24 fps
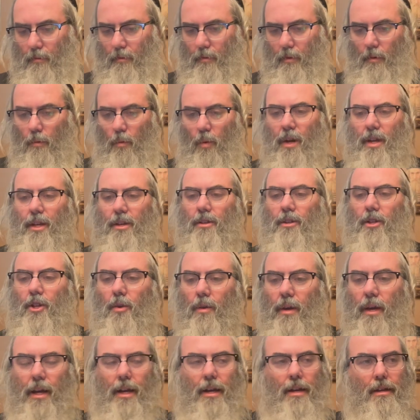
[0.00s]
what are you
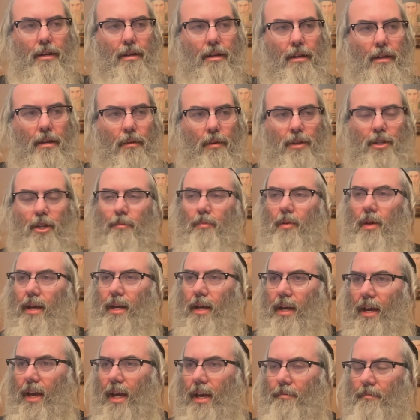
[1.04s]
doing when you're playing a
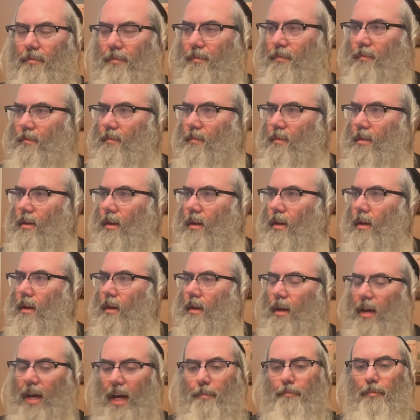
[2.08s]
game?
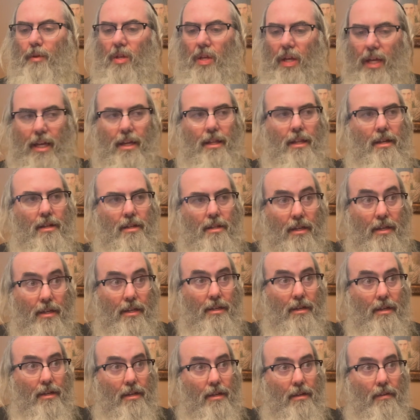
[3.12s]
And
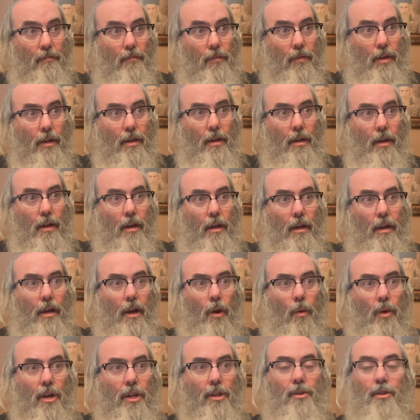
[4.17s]
particularly,
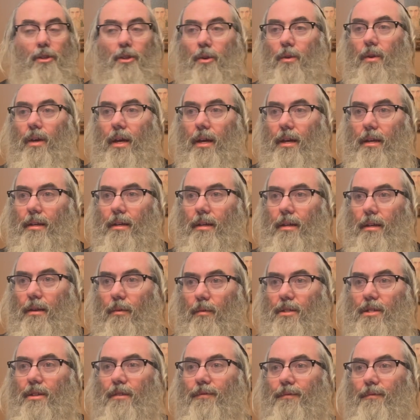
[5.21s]
what are you doing?
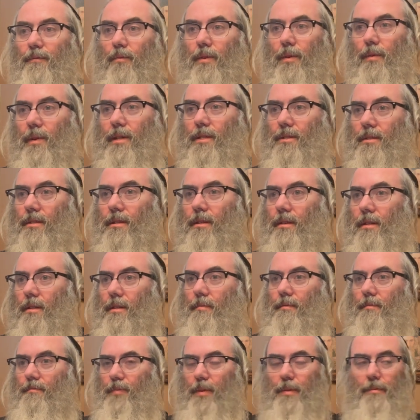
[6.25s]

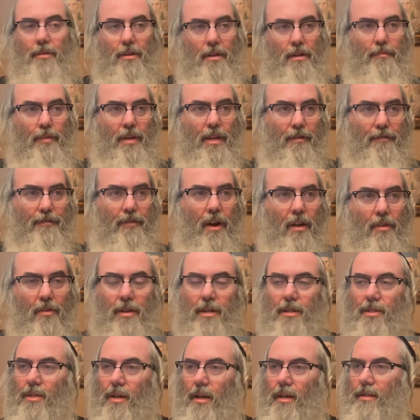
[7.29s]
You can pick a father and
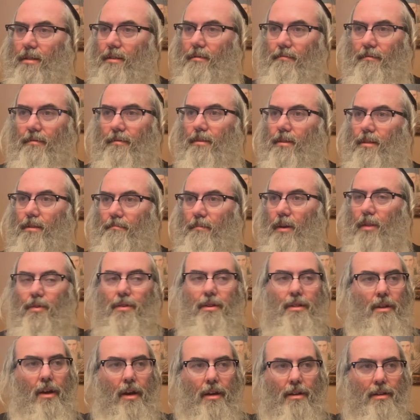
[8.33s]
a son, mother
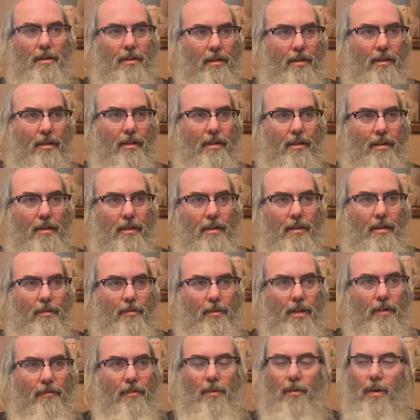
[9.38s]
and daughter,
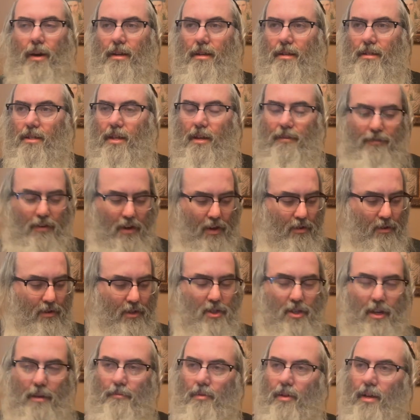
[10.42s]
whatever you want. Say a father and
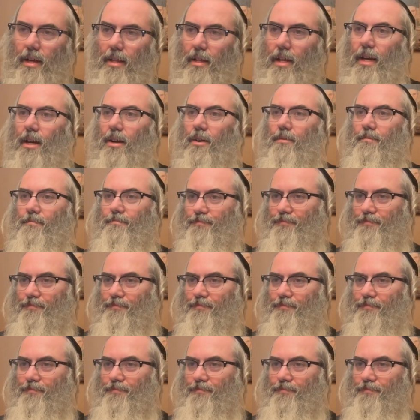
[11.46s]
son playing Lego,